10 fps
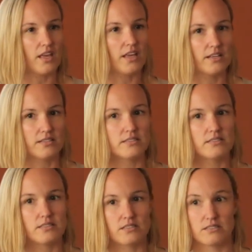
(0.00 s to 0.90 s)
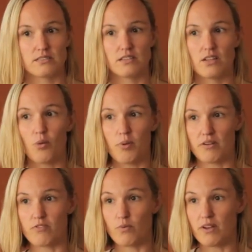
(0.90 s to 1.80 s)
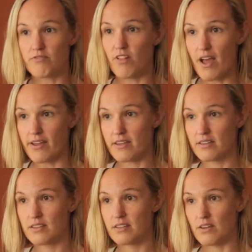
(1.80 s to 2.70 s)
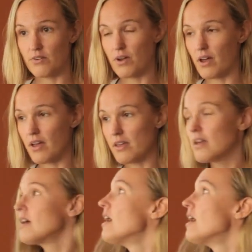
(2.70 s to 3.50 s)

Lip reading: is a bit of a red flag, okay?